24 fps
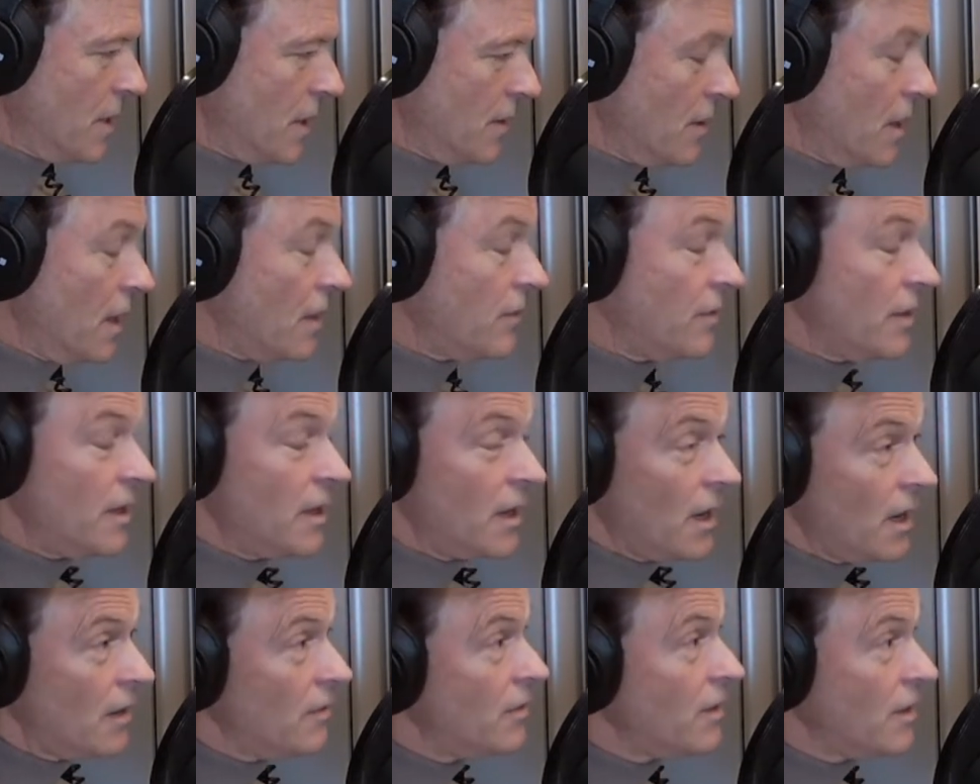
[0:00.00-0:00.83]

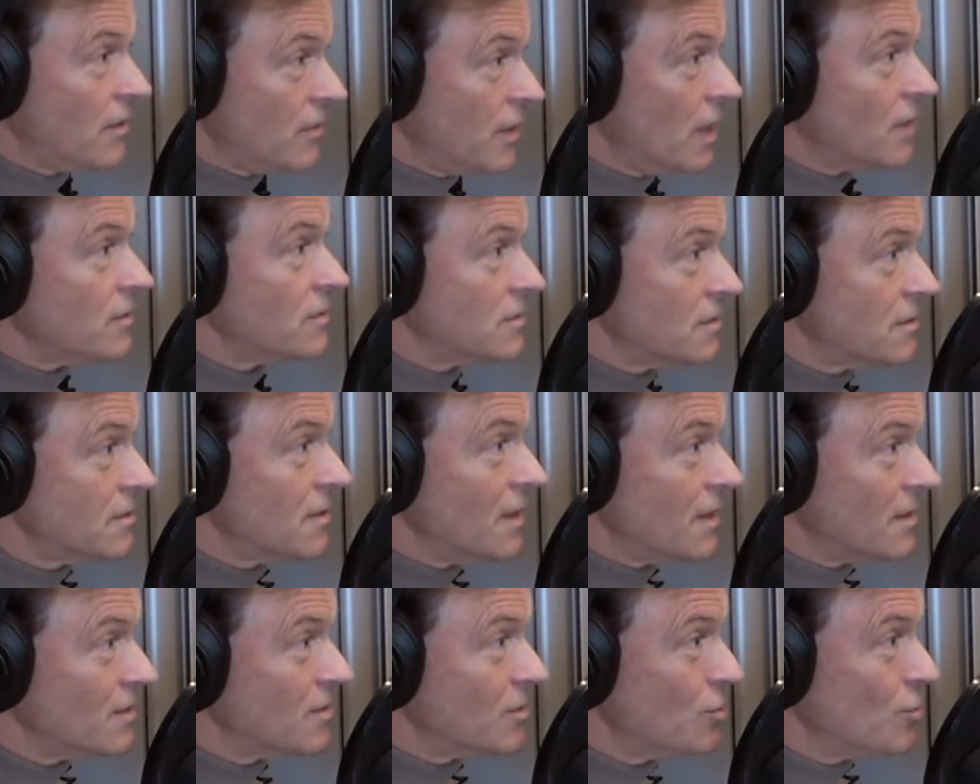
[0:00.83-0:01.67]
I think
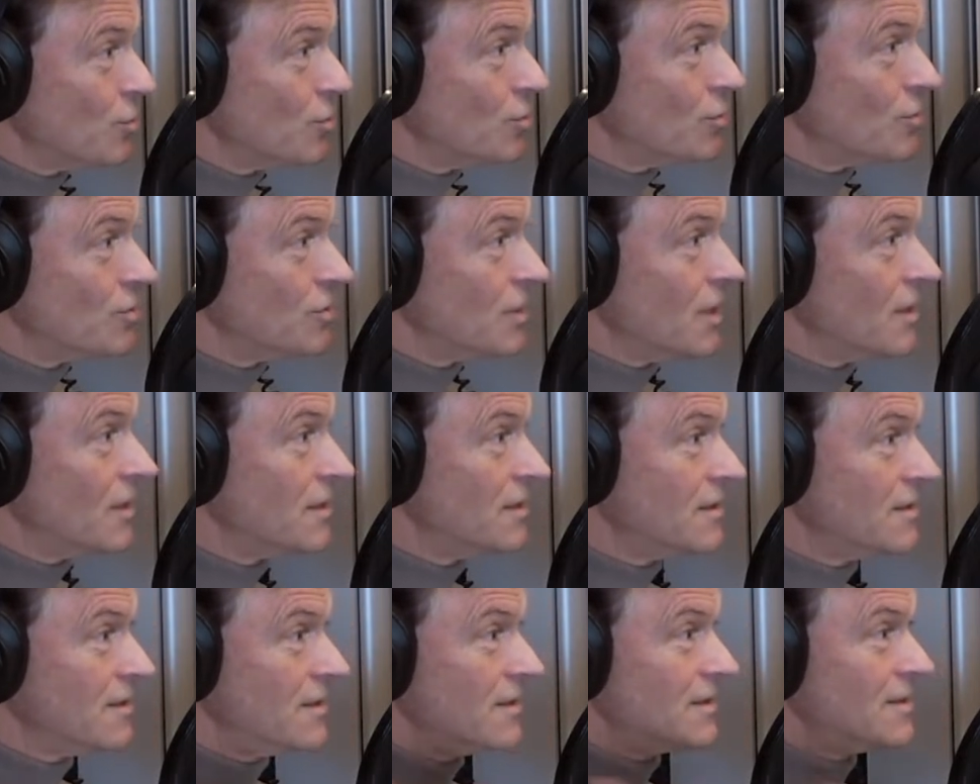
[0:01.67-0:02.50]
that's good. You say
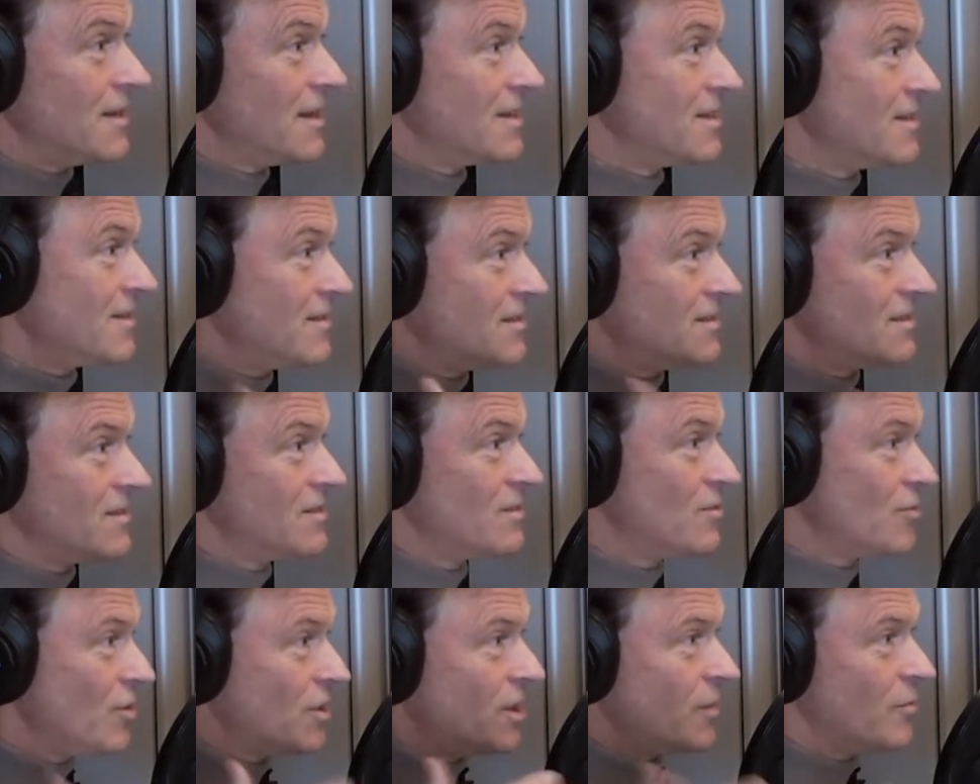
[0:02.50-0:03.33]
that it hasn't
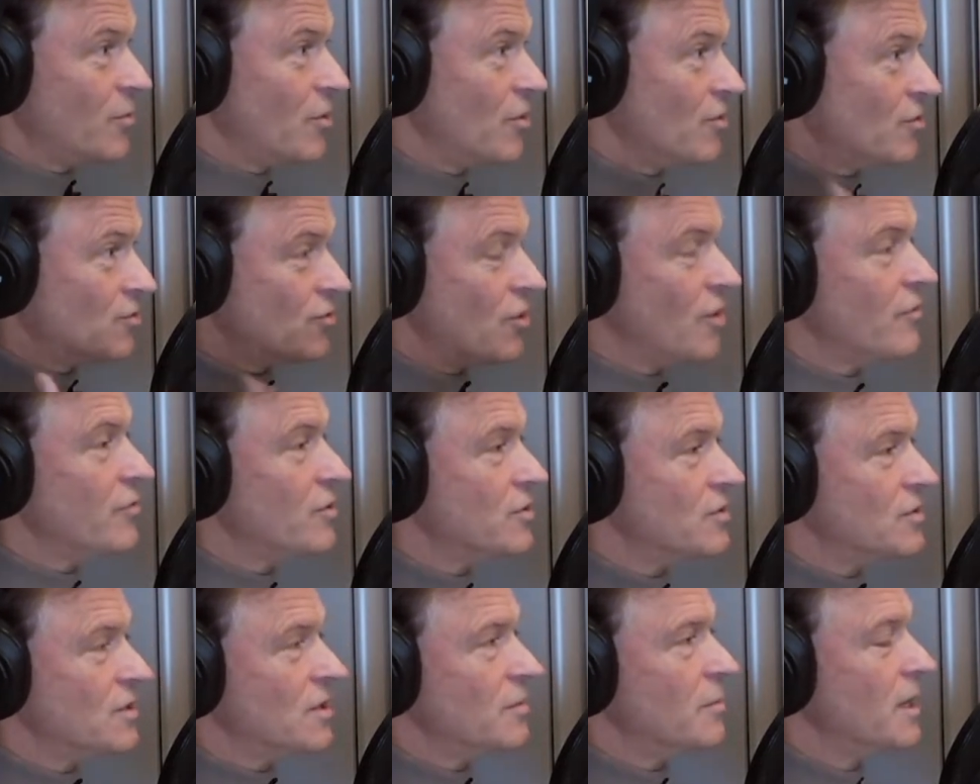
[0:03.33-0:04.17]
stirred up
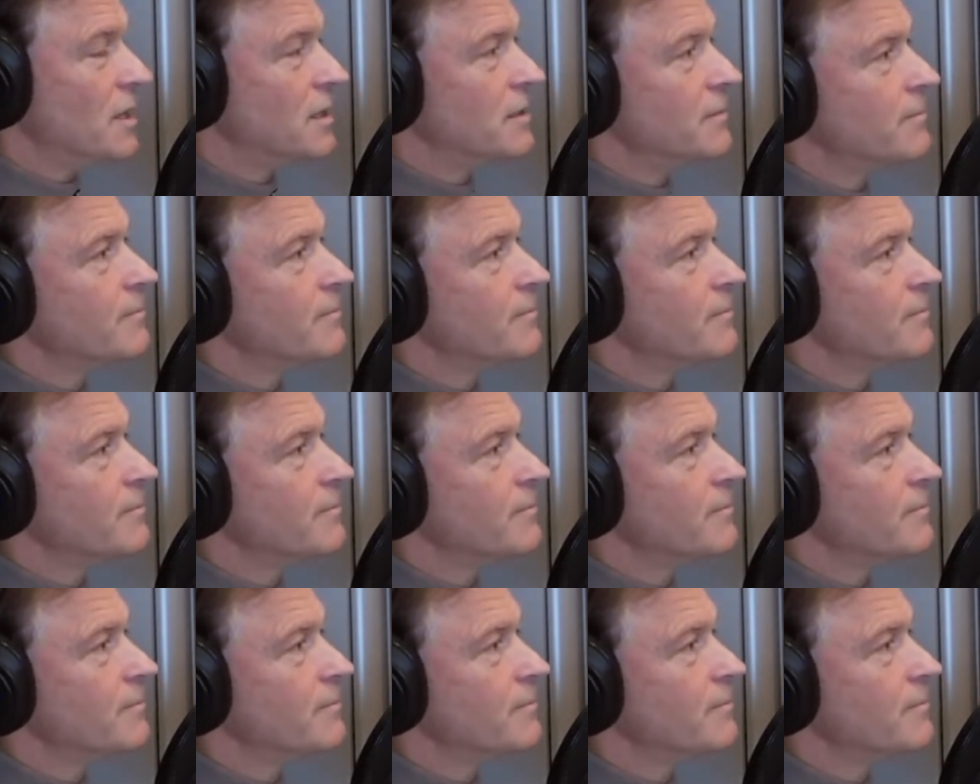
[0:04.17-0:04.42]
controversy, but